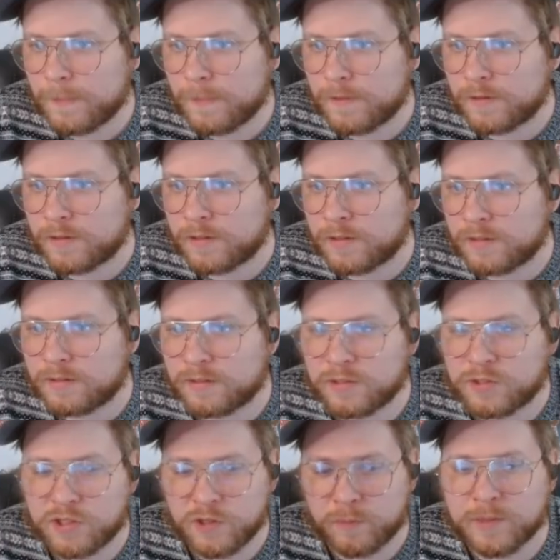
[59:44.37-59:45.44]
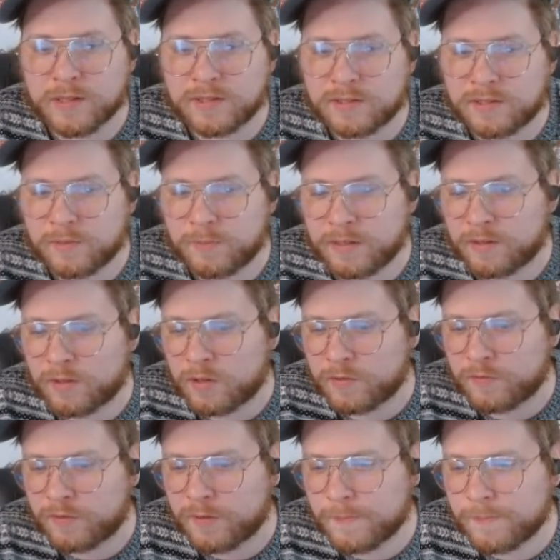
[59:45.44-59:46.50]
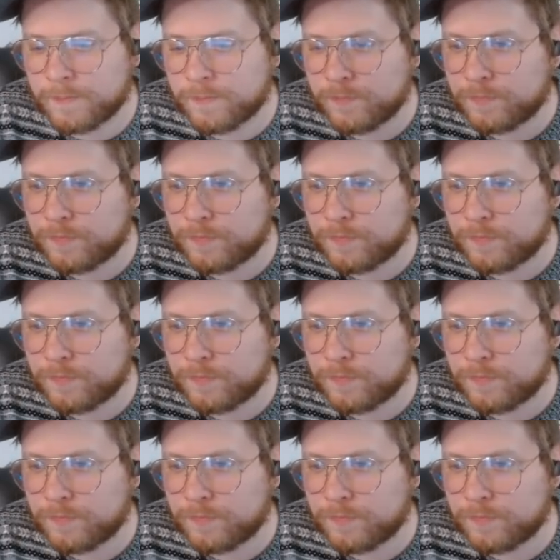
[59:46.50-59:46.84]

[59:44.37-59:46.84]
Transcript: the the achievements to be in the Hall of Fame.